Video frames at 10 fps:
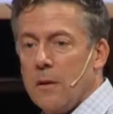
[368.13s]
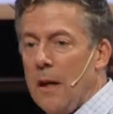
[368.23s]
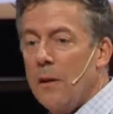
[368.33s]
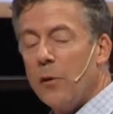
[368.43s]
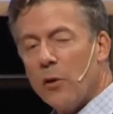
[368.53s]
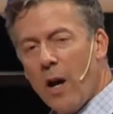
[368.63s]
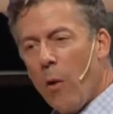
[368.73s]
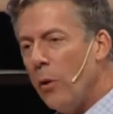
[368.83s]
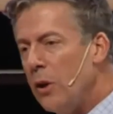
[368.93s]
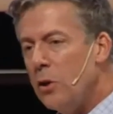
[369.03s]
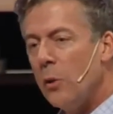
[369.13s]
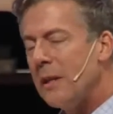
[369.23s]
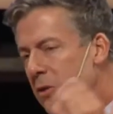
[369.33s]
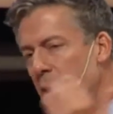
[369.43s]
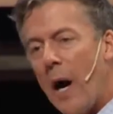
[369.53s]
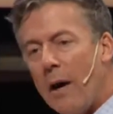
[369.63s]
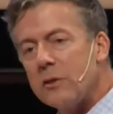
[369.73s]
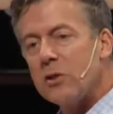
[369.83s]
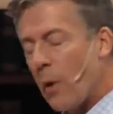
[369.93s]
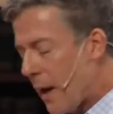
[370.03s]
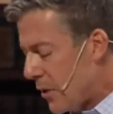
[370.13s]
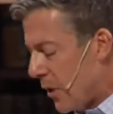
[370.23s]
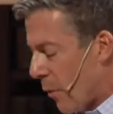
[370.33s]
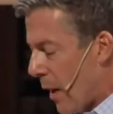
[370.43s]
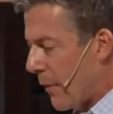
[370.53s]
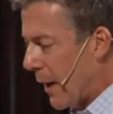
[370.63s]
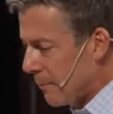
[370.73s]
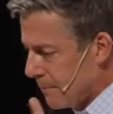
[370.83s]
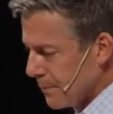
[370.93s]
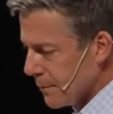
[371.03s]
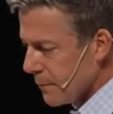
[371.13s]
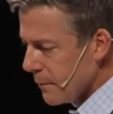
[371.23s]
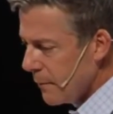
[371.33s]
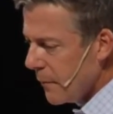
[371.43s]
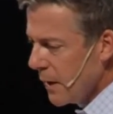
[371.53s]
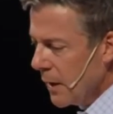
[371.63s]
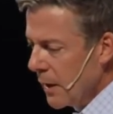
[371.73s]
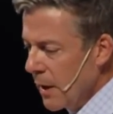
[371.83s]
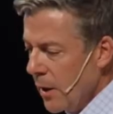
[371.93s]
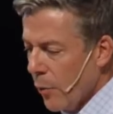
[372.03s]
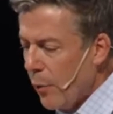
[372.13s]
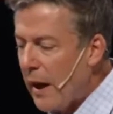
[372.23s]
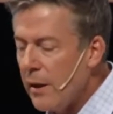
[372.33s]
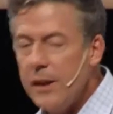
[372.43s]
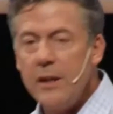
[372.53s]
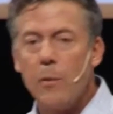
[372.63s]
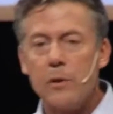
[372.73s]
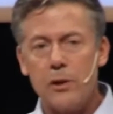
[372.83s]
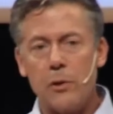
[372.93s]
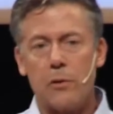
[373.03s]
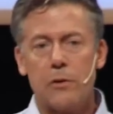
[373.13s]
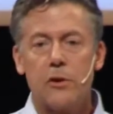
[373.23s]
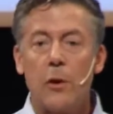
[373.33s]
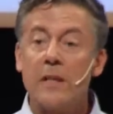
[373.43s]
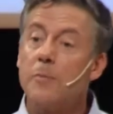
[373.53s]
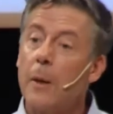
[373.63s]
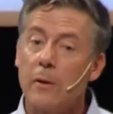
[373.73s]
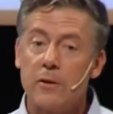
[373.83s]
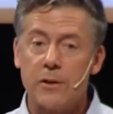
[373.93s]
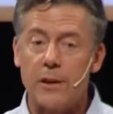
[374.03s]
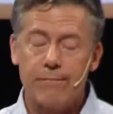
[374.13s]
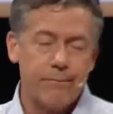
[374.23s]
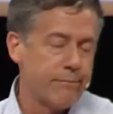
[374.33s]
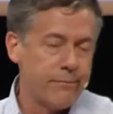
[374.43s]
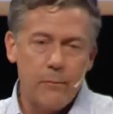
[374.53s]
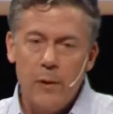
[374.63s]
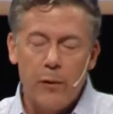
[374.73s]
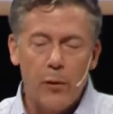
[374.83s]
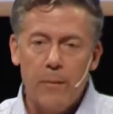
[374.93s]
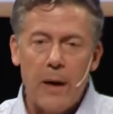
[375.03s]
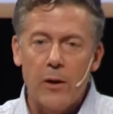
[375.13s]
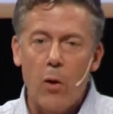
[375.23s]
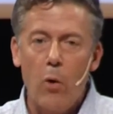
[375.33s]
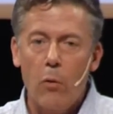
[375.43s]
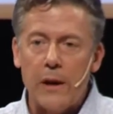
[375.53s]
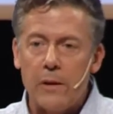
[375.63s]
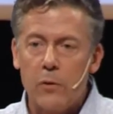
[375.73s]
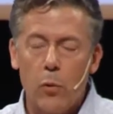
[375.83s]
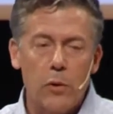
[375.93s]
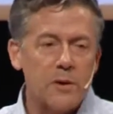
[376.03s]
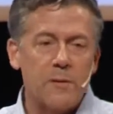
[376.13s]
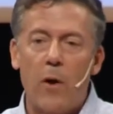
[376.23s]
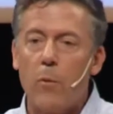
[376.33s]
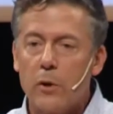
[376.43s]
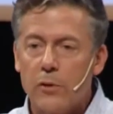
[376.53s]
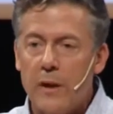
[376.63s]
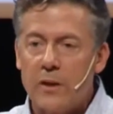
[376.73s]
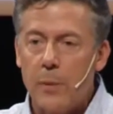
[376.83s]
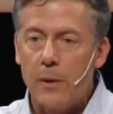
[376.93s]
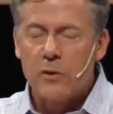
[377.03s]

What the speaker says: And if you're not, what are you doing? Do you have a strategy around that? Reality number 2, transparency. We've heard about it all week. The world is far more transparent.